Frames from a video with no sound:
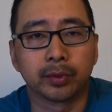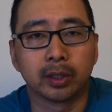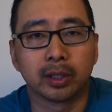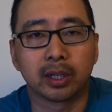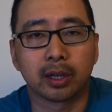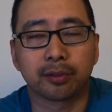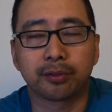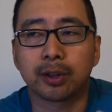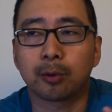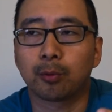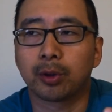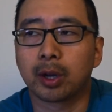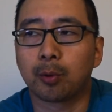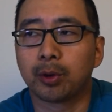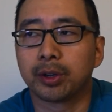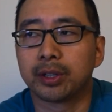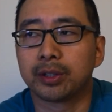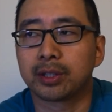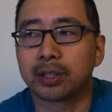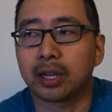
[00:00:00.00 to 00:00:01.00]
And I think when I
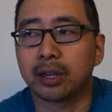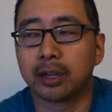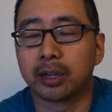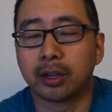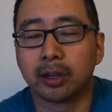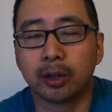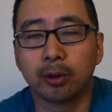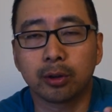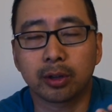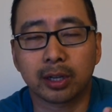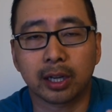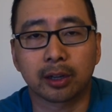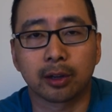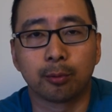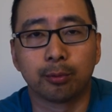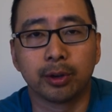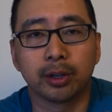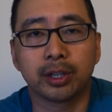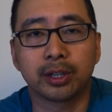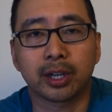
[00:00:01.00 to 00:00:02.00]
went inside it looked like a
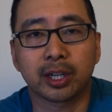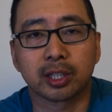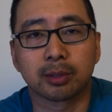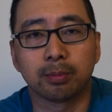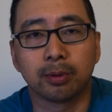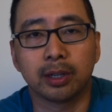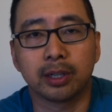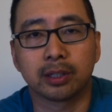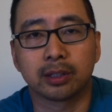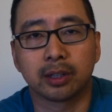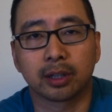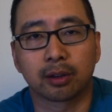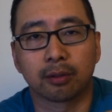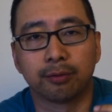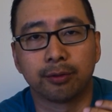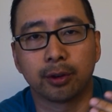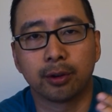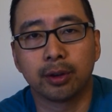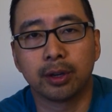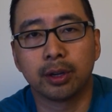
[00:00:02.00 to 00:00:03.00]
really nice place, like a
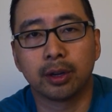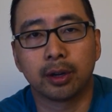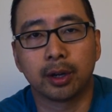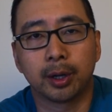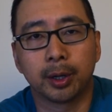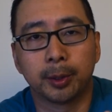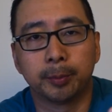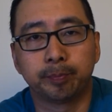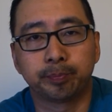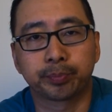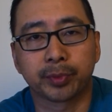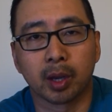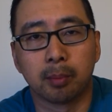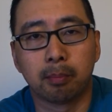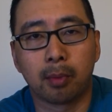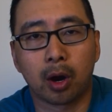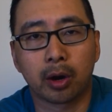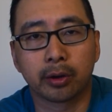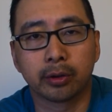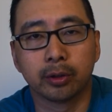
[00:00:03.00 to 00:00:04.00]
very
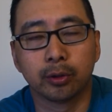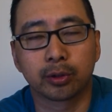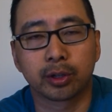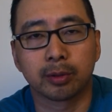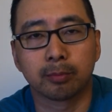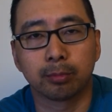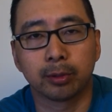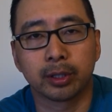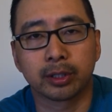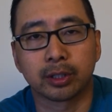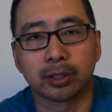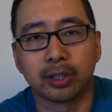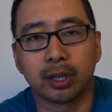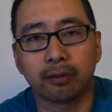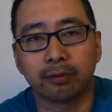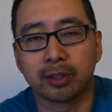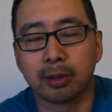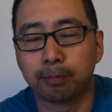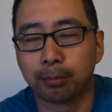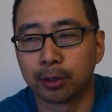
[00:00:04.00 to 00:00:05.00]
modern looking place. It
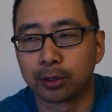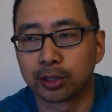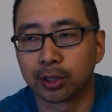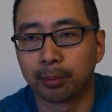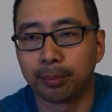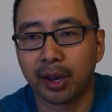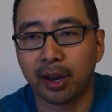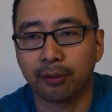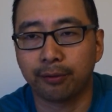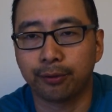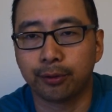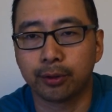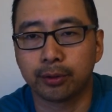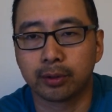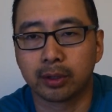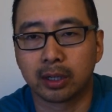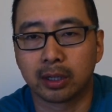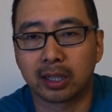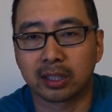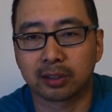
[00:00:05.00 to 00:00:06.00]
definitely puts up effort
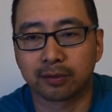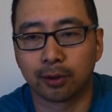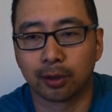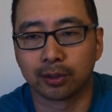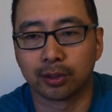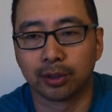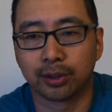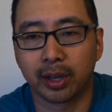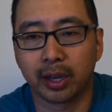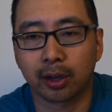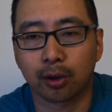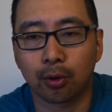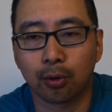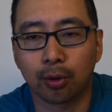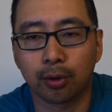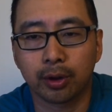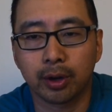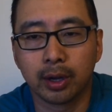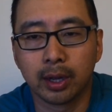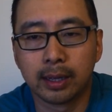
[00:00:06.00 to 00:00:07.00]
as far as the
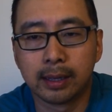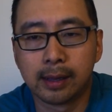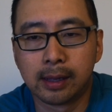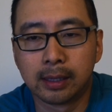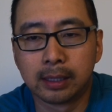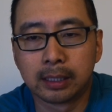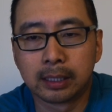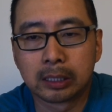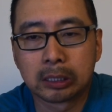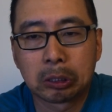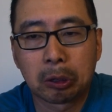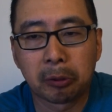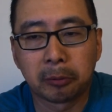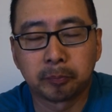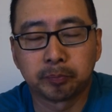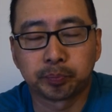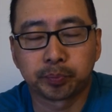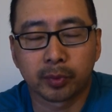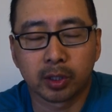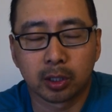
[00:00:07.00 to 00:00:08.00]
decor.
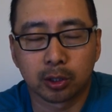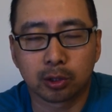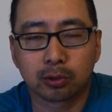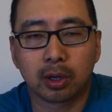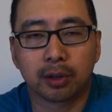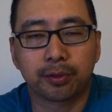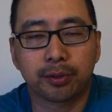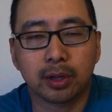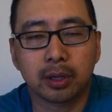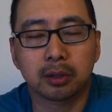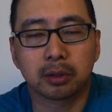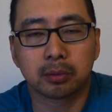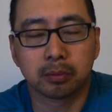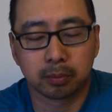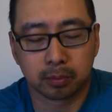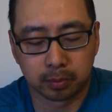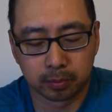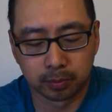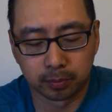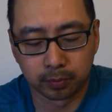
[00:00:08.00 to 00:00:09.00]
So I think
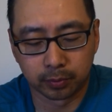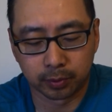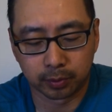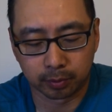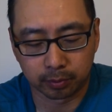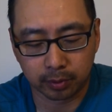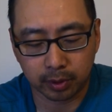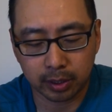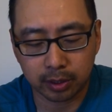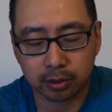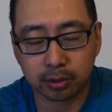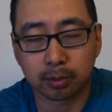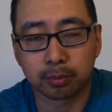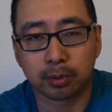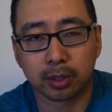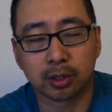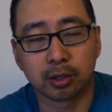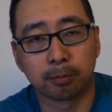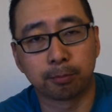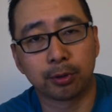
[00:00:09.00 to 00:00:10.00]
it's
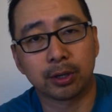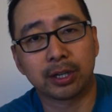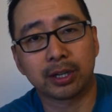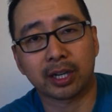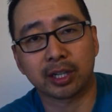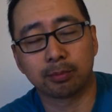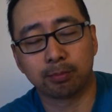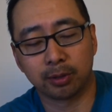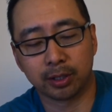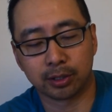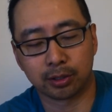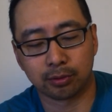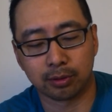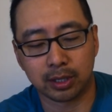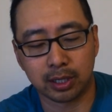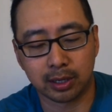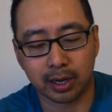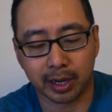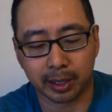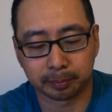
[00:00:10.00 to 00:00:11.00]
a pretty nice place to
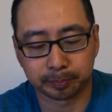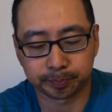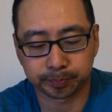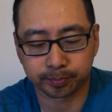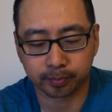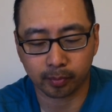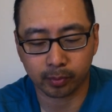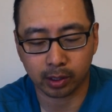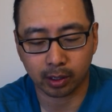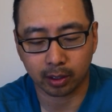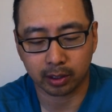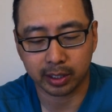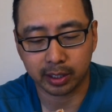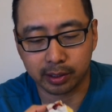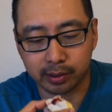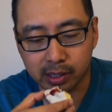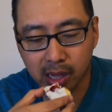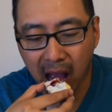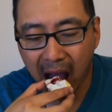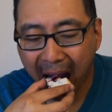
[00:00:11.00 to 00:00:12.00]
eat at.
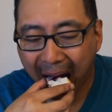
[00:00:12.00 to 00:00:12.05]
And